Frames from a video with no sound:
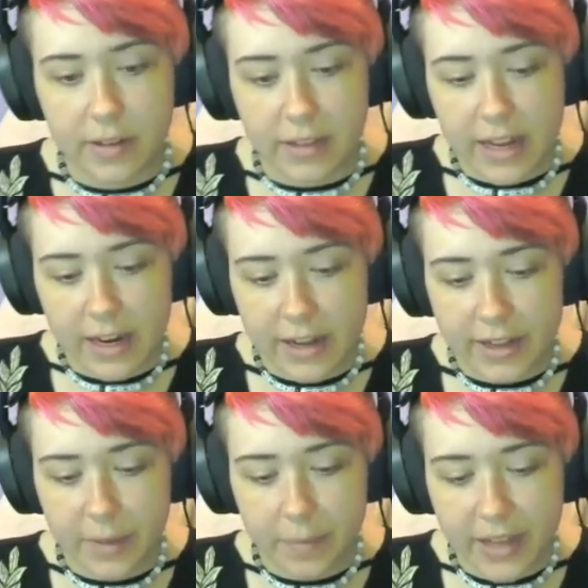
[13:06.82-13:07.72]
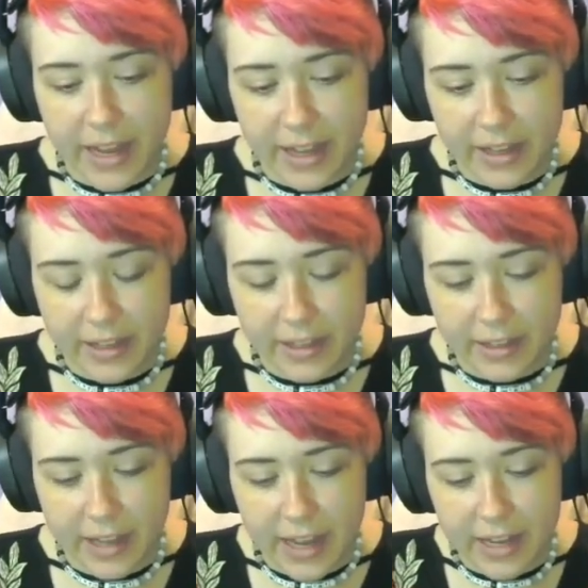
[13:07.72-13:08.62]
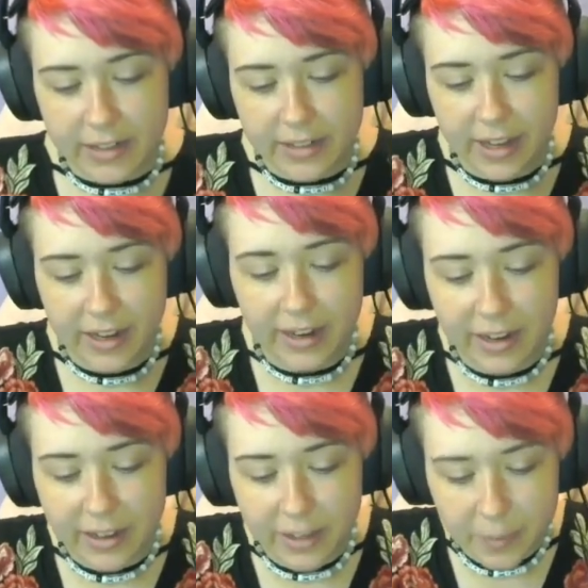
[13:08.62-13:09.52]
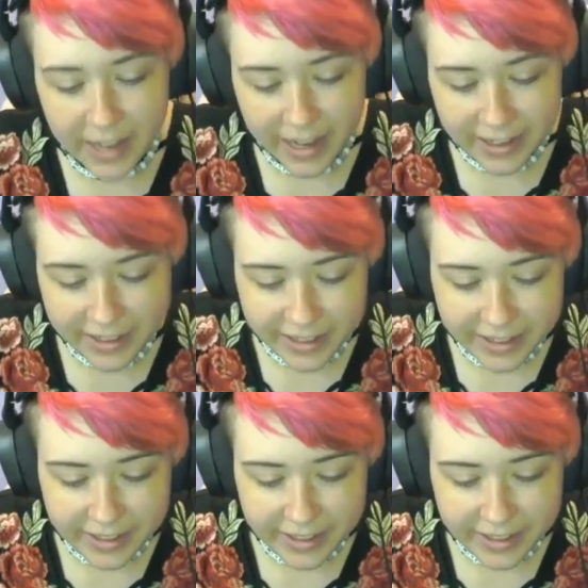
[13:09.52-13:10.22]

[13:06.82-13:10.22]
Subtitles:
Then another black and another black.